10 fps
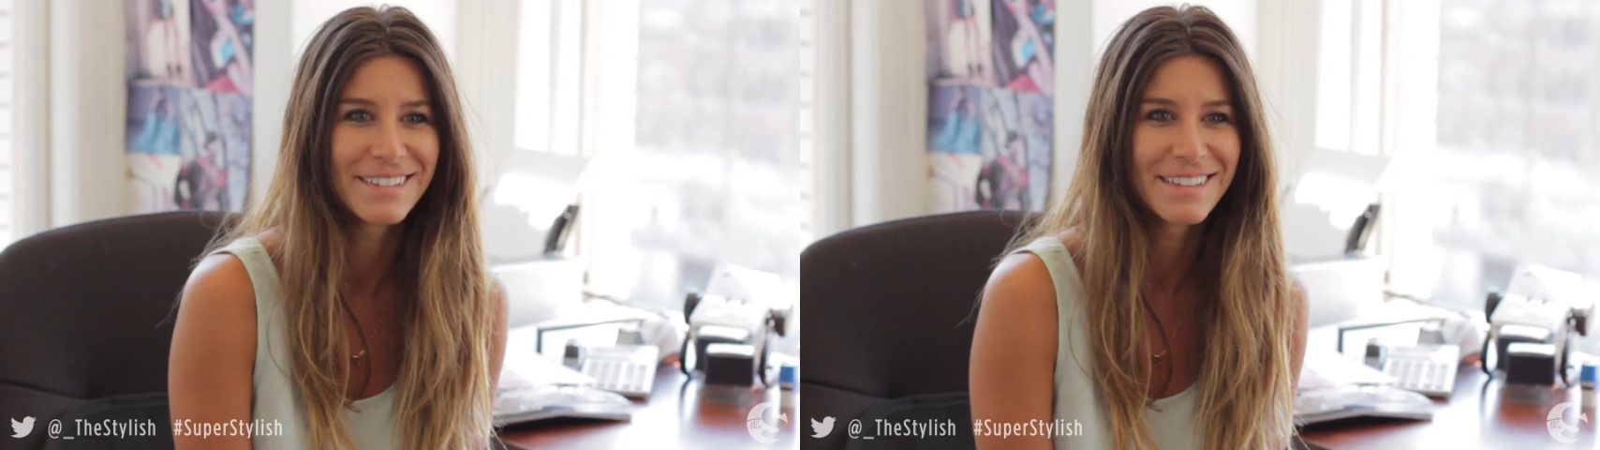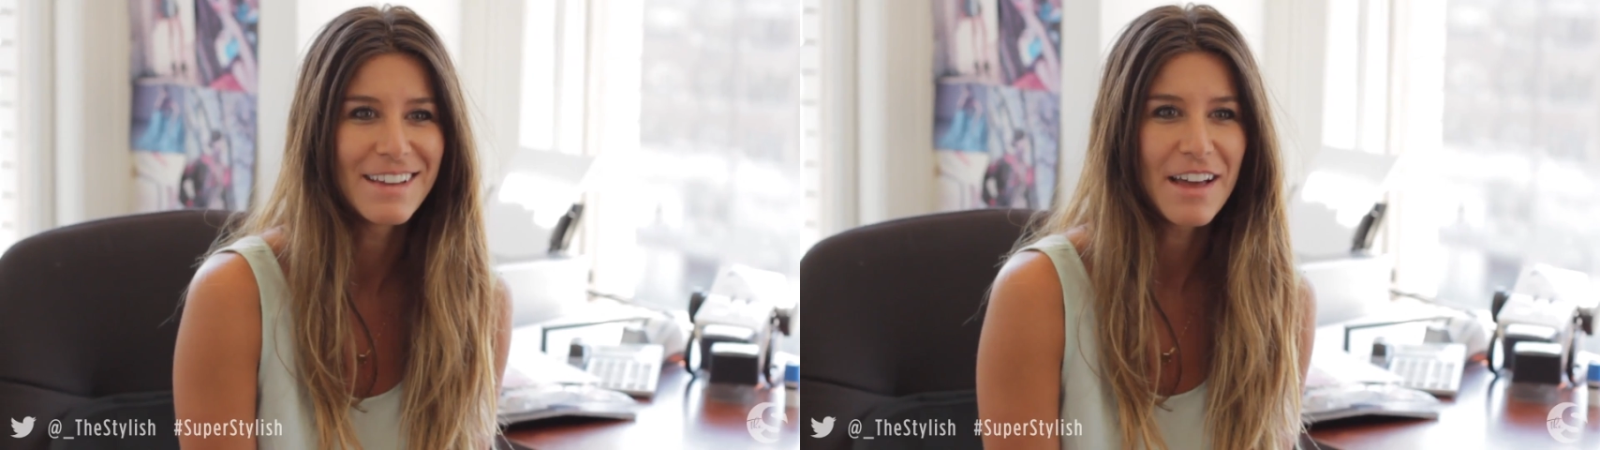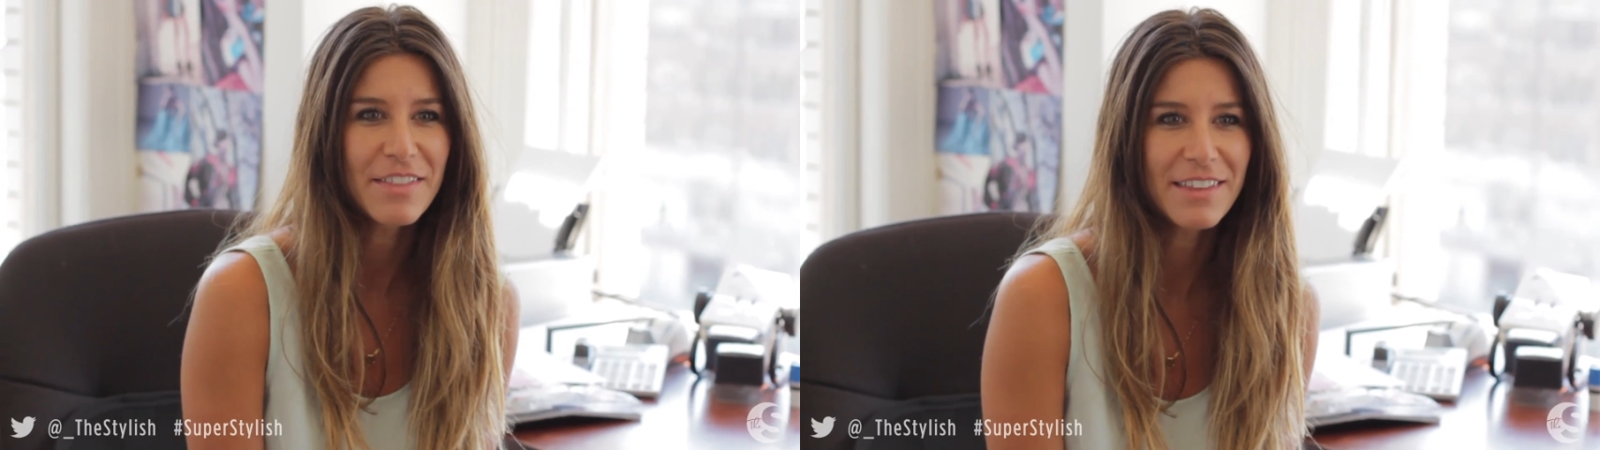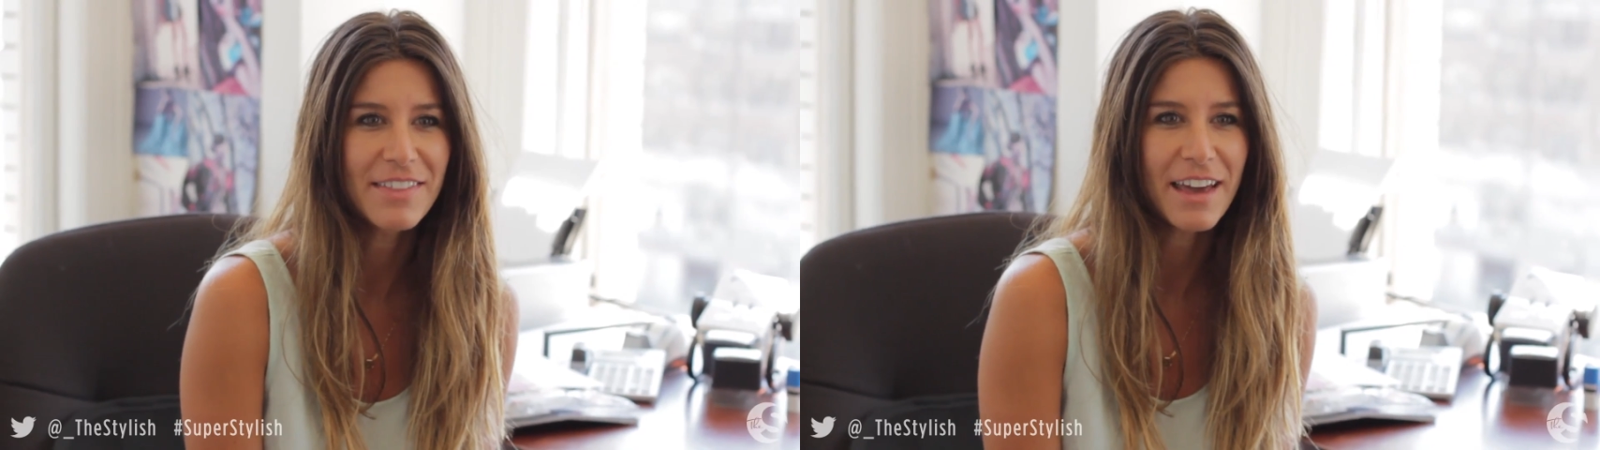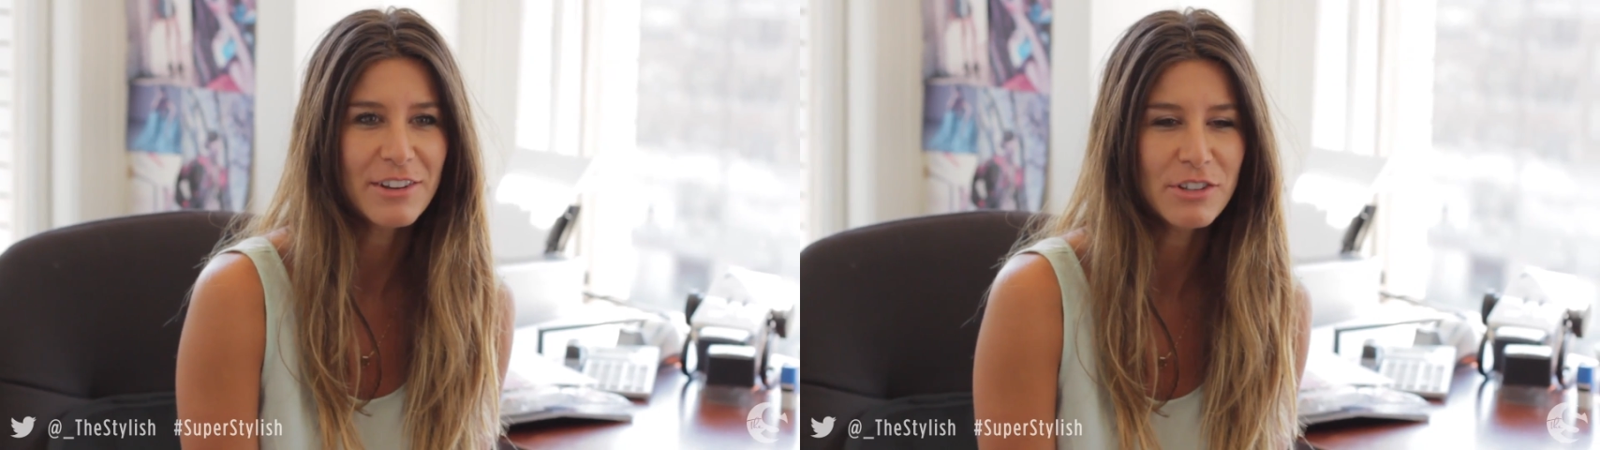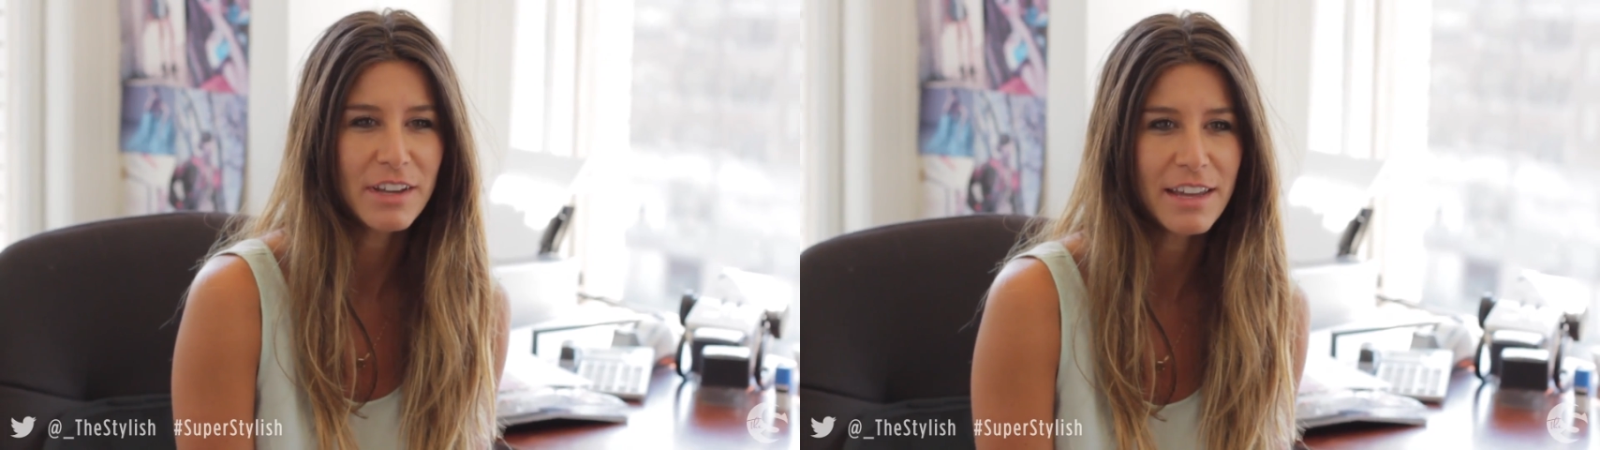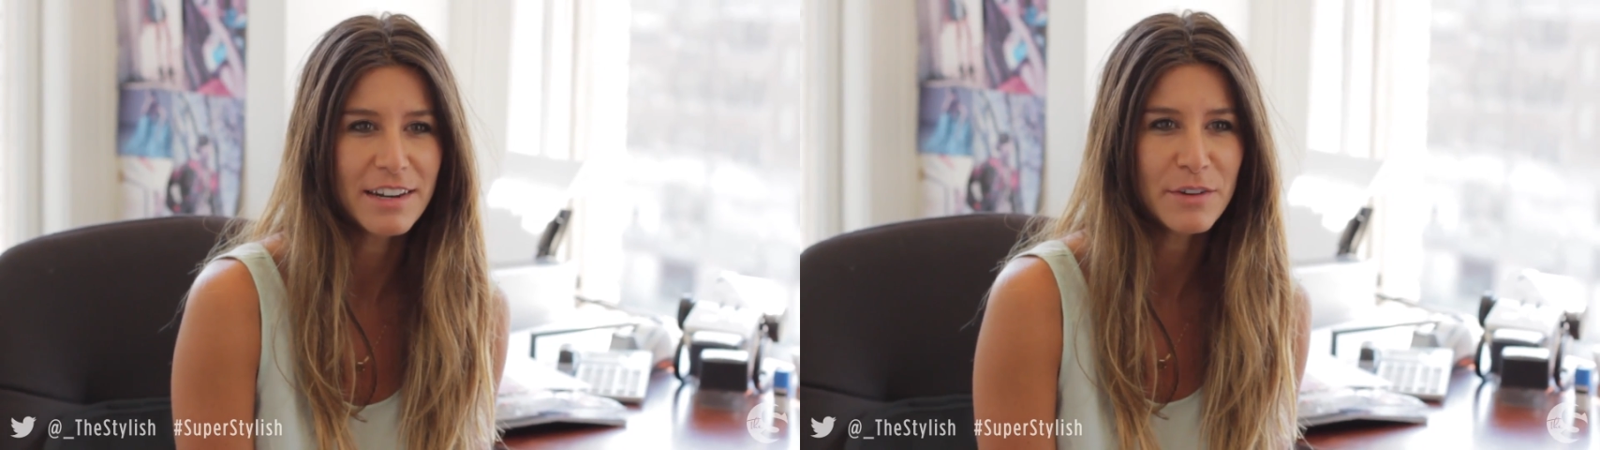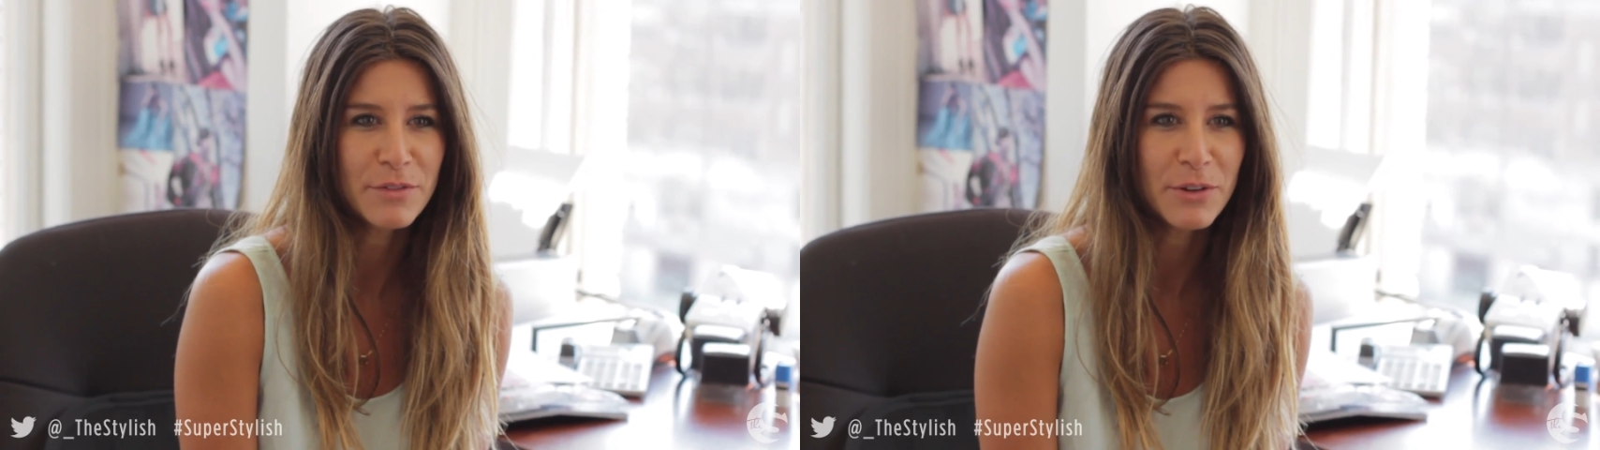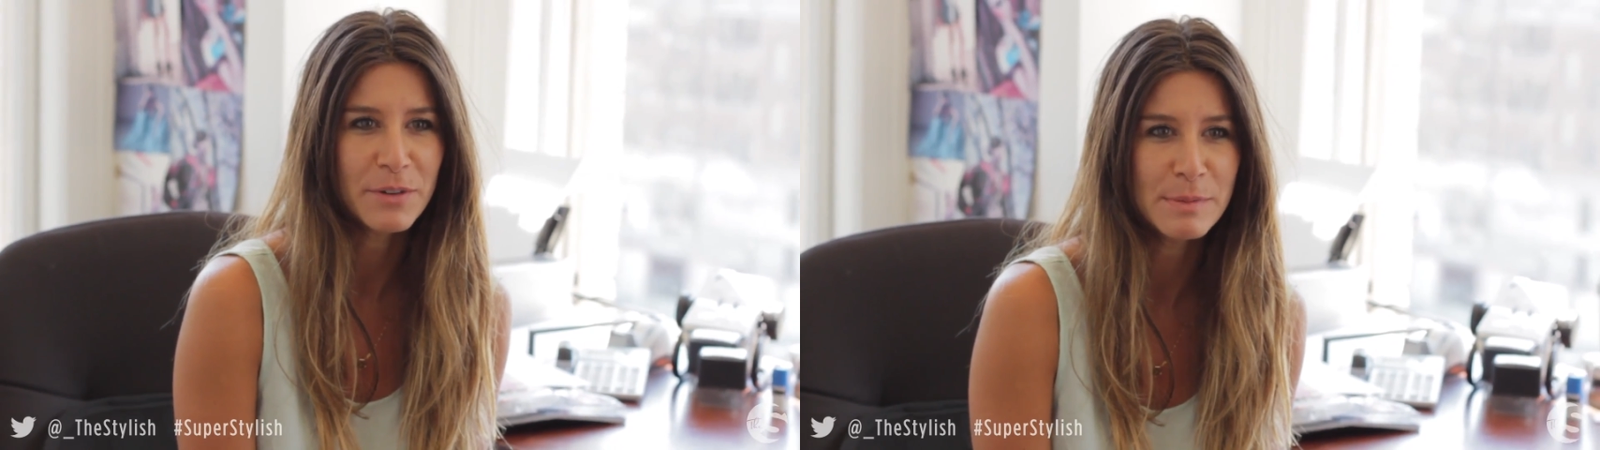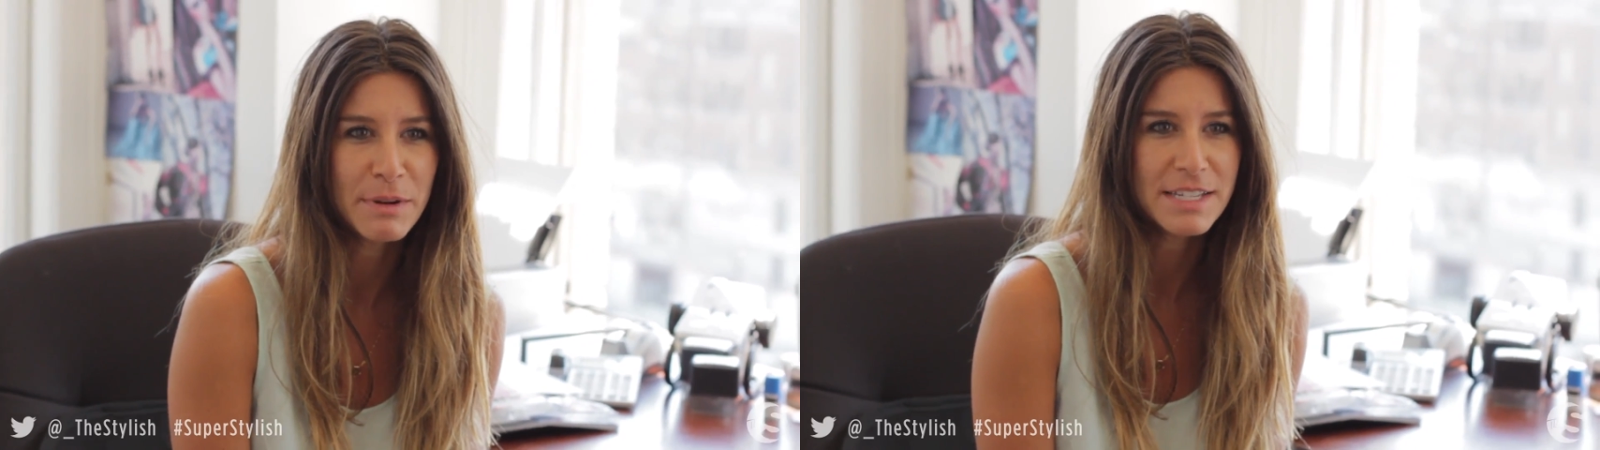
I think they actually had an influence by